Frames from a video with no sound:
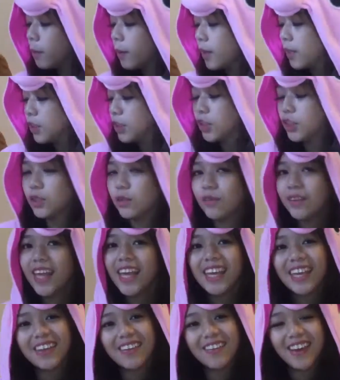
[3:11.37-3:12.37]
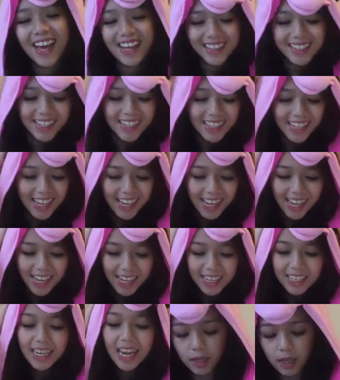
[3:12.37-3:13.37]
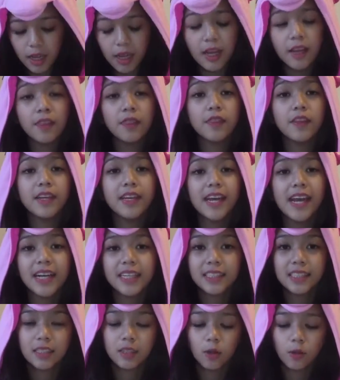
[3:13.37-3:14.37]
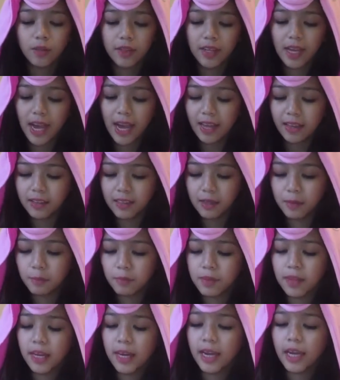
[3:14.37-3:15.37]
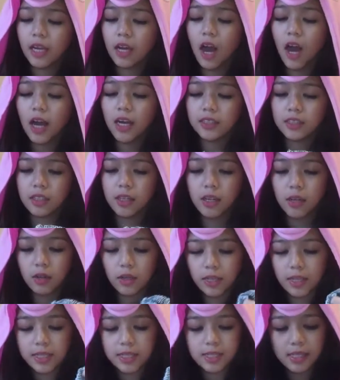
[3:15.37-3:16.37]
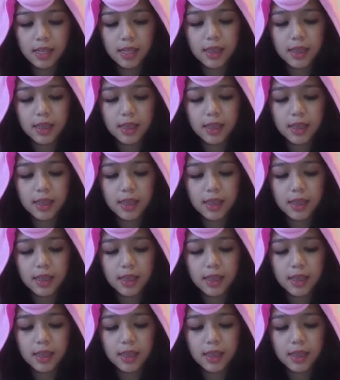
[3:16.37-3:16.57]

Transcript: much. So thank you, Aunt Elaine. And the next clothing item that I got is